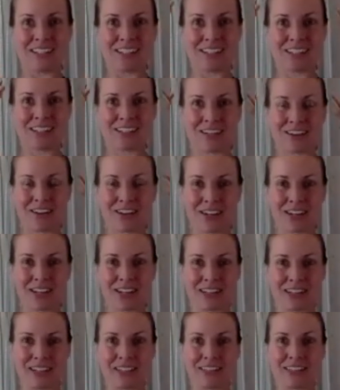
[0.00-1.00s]
Okay,
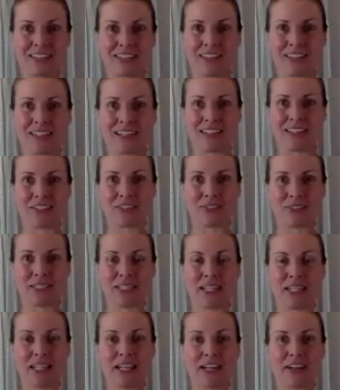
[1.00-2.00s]
that's the last
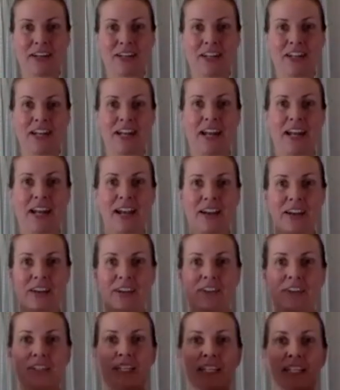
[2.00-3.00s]
one there.
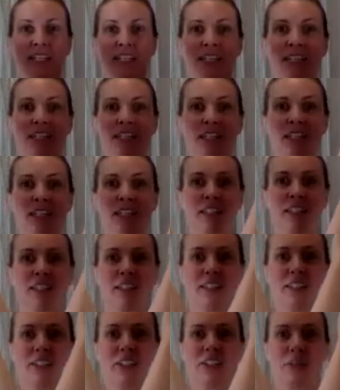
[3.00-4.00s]
Now,
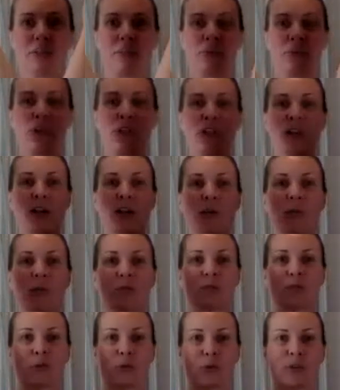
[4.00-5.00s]
you're gonna bring your
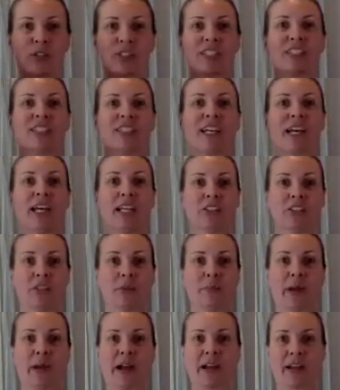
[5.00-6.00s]
elbows forward to touch
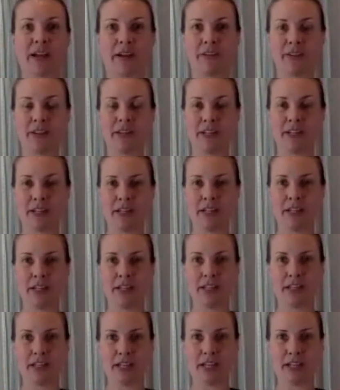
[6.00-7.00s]
and back out.
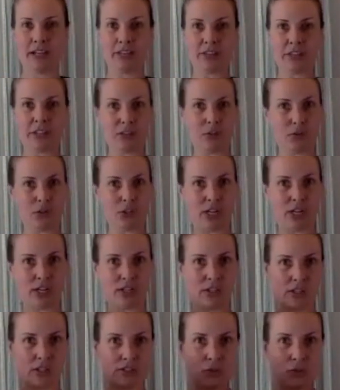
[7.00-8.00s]
Yeah, and if they don't
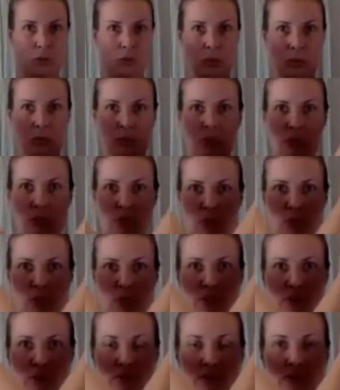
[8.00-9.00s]
touch, that's cool too.
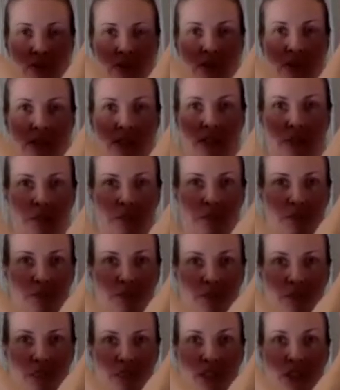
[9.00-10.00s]
You don't, like,
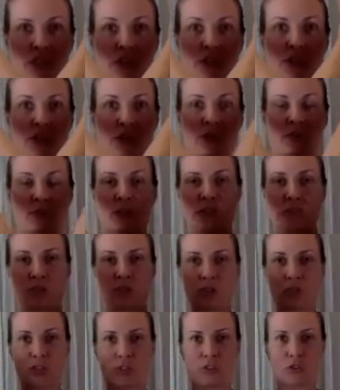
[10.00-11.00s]
until those
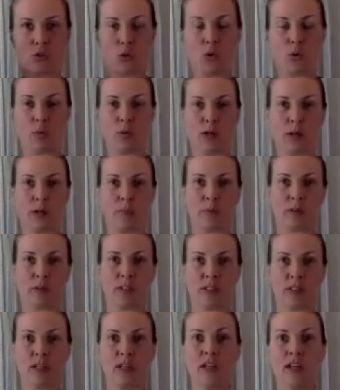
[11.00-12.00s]
muscles start to open up
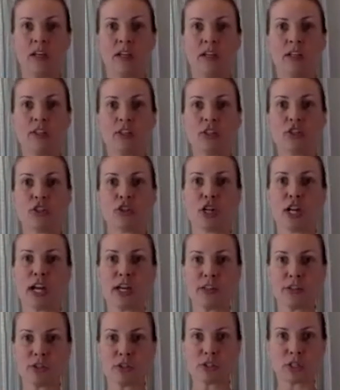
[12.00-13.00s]
and
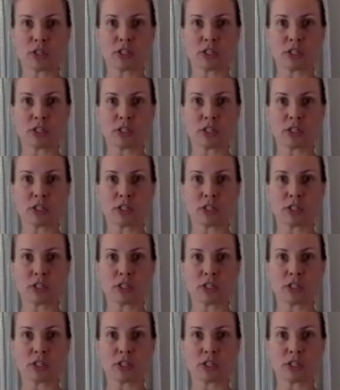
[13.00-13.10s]
stretch,